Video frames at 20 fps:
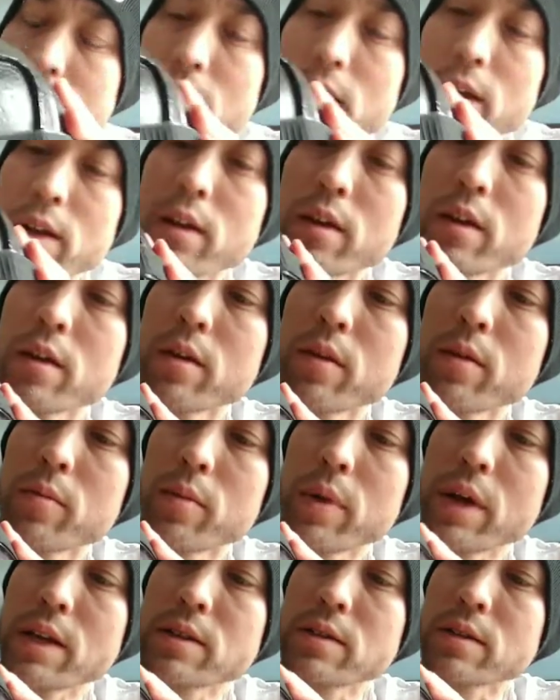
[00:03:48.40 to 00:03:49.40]
that
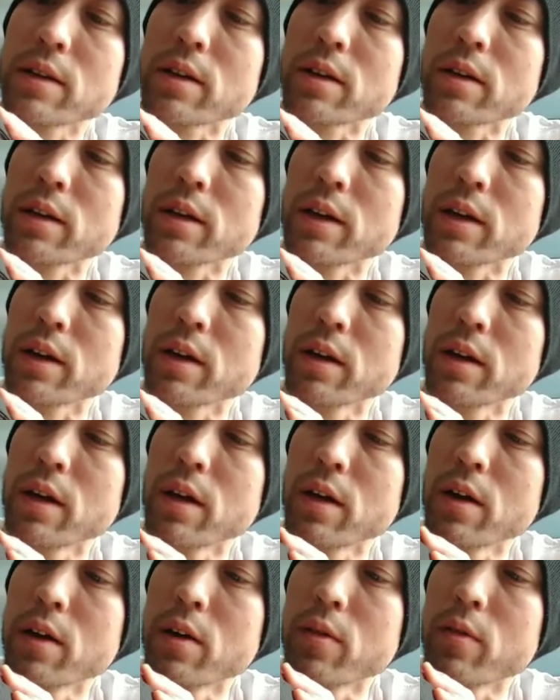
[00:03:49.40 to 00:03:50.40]
basically
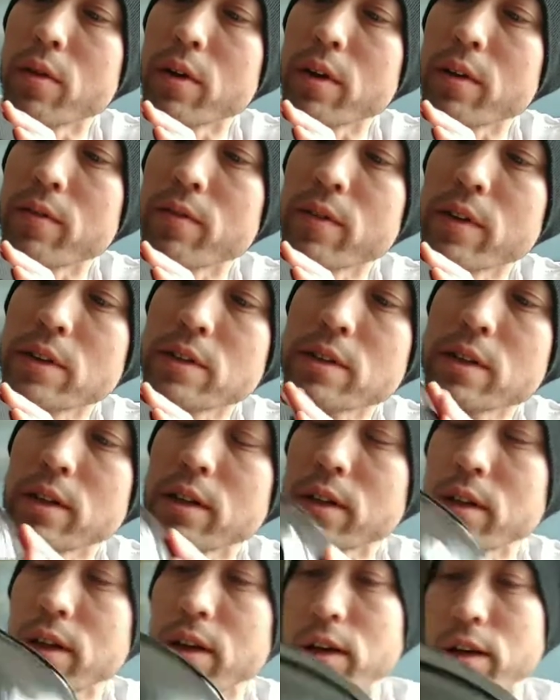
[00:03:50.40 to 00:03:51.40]
when it fits
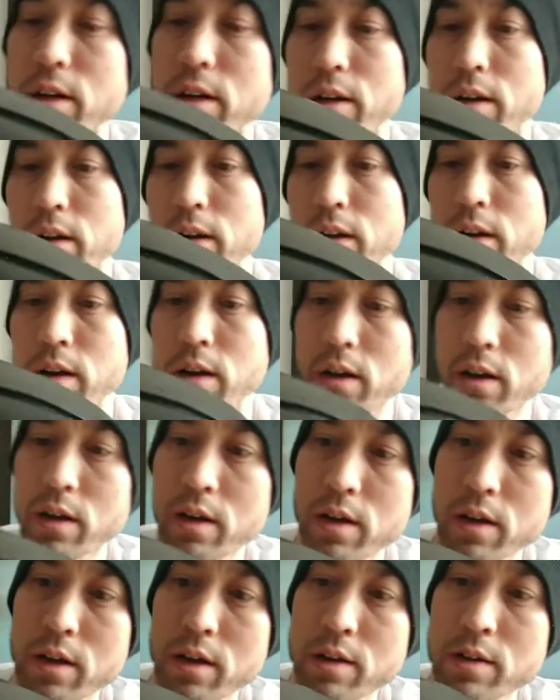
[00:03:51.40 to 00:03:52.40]
in there,
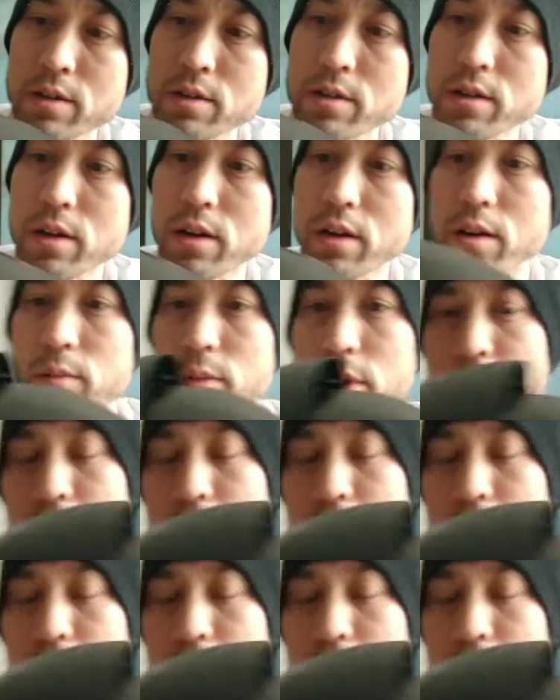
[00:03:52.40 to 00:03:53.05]
it's going to